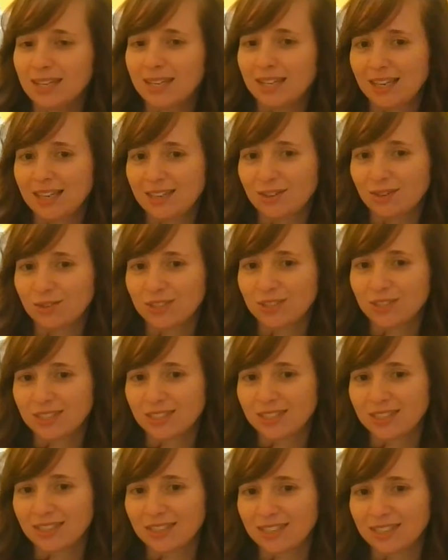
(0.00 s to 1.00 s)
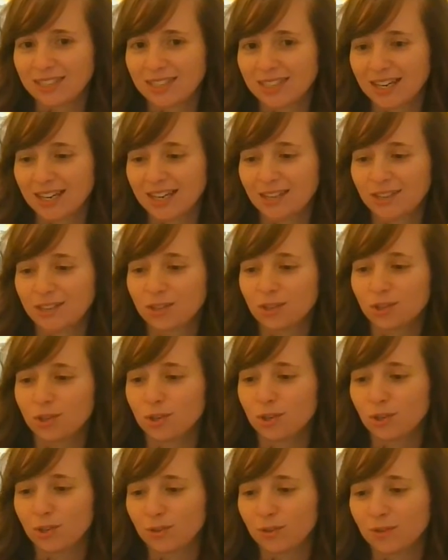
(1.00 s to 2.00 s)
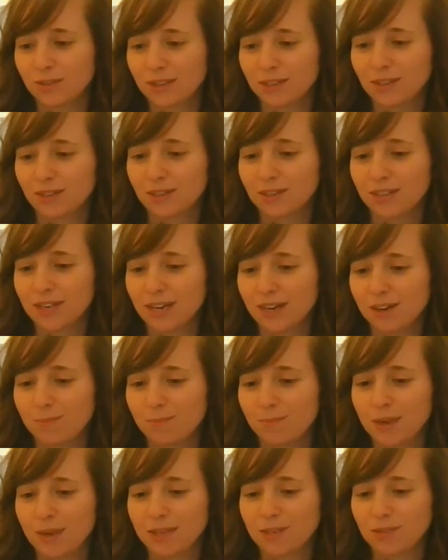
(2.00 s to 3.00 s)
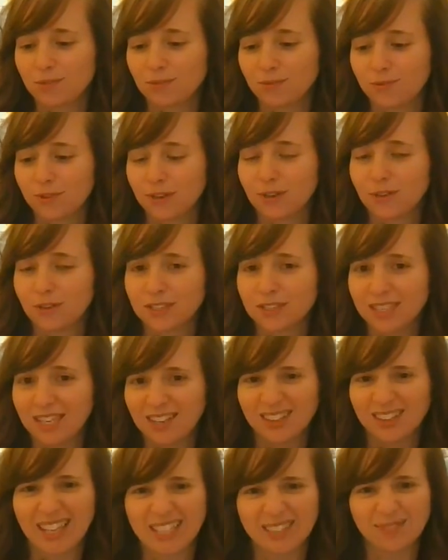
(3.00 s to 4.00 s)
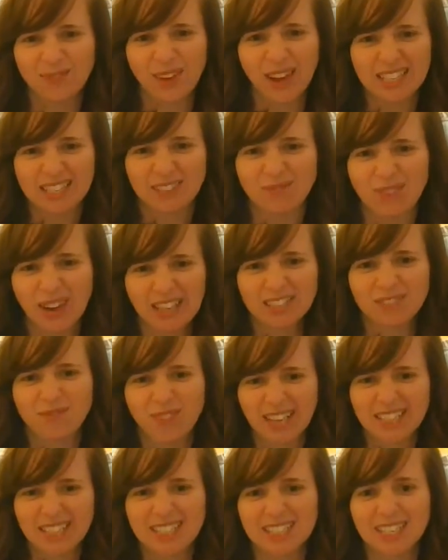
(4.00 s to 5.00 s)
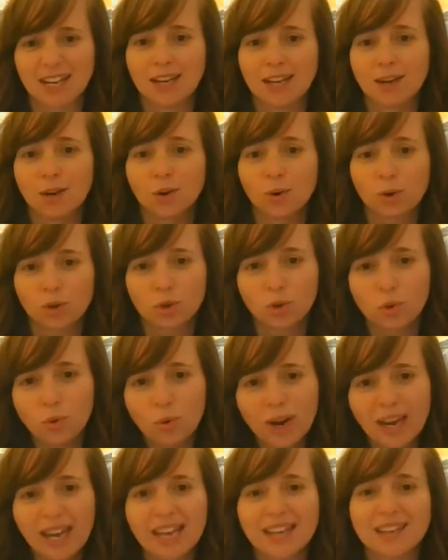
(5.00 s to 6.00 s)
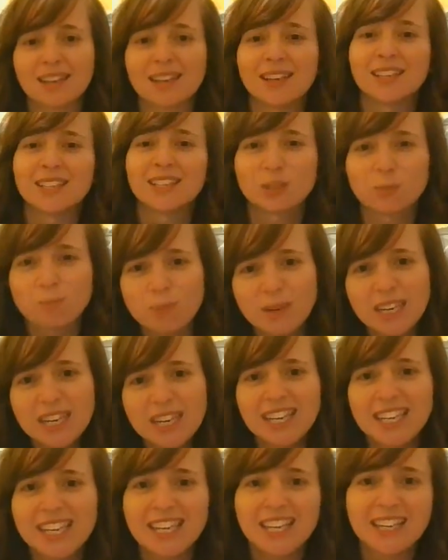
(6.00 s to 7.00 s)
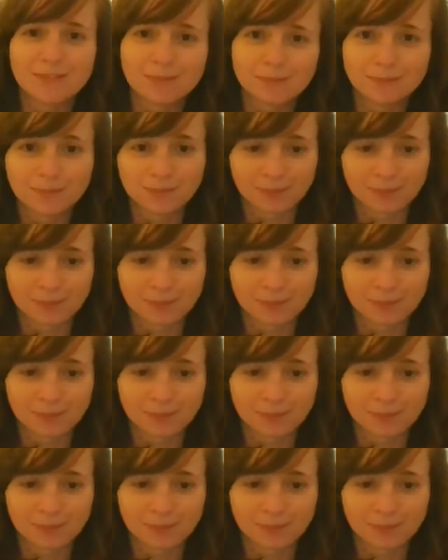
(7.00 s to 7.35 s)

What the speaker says: And you're just going to kind of curve, and you're going to kind of bend your fingers like, that's fast, fast, fast. Or quick, speedy.